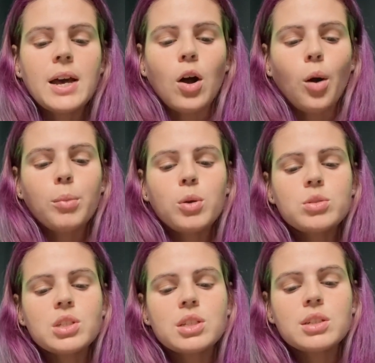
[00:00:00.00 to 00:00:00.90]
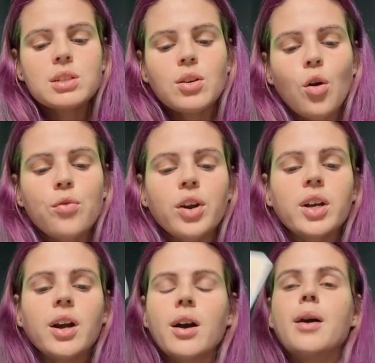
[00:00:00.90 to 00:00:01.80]
almost
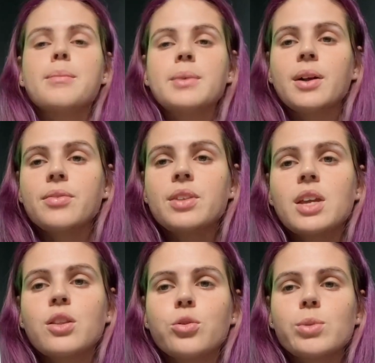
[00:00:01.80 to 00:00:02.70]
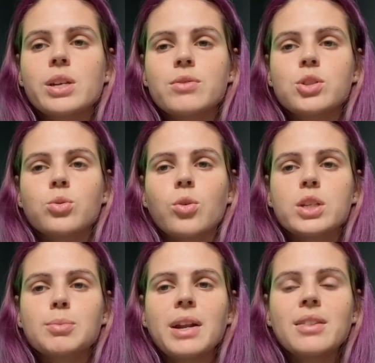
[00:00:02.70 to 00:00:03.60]
overcome the Three of
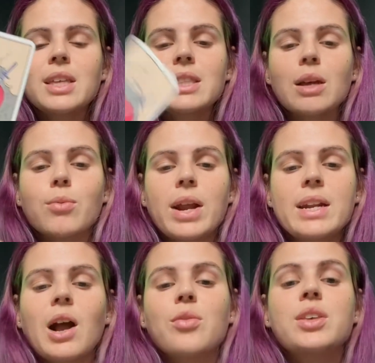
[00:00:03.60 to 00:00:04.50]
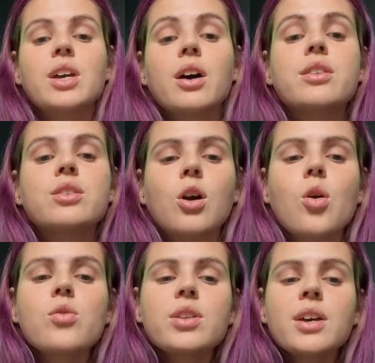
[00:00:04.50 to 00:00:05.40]
Swords. But I think that right now the
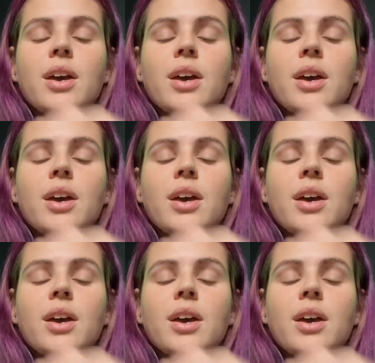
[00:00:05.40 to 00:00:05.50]
unknown